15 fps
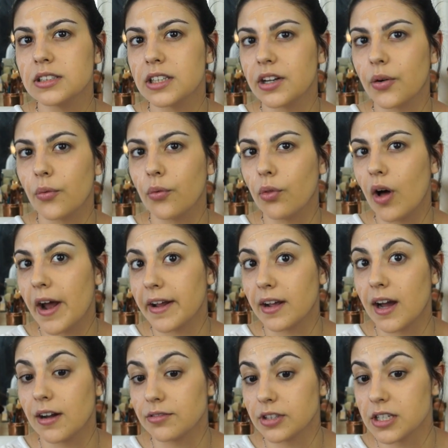did a lot of
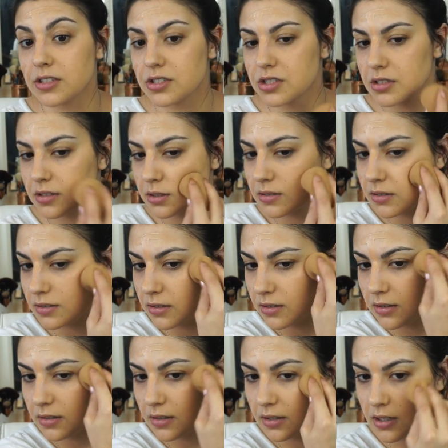coverage.
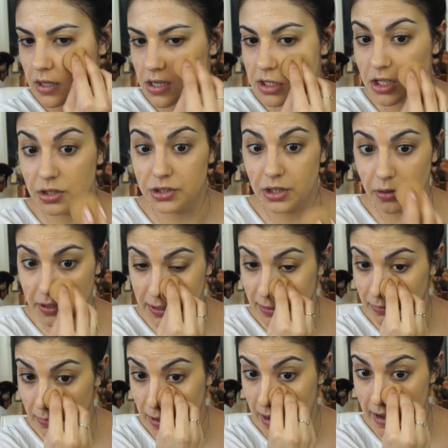So you don't need
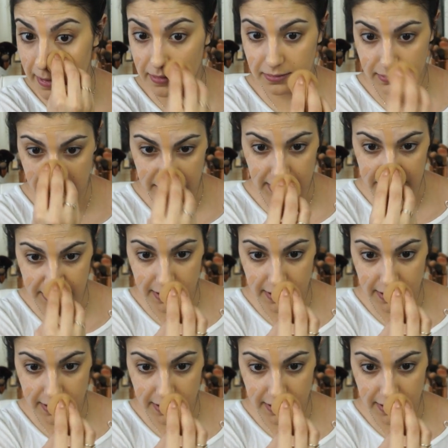a lot. That's